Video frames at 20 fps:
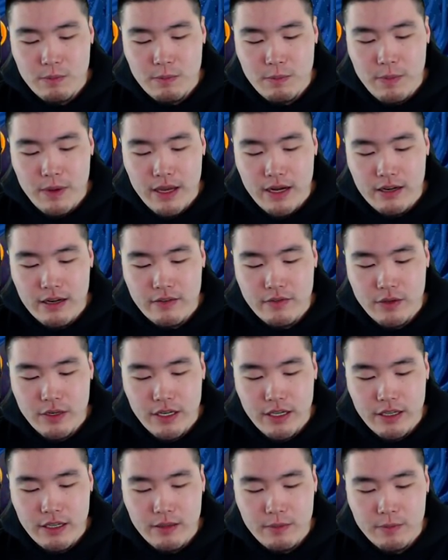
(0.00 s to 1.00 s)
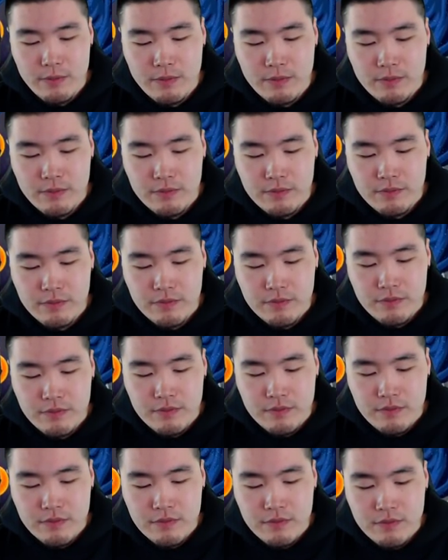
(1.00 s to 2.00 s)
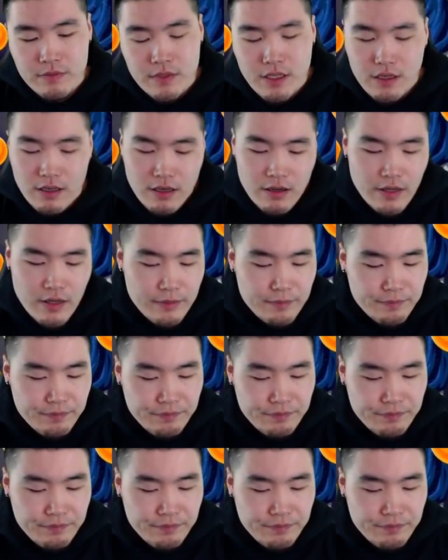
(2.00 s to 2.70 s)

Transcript: better for him. All right.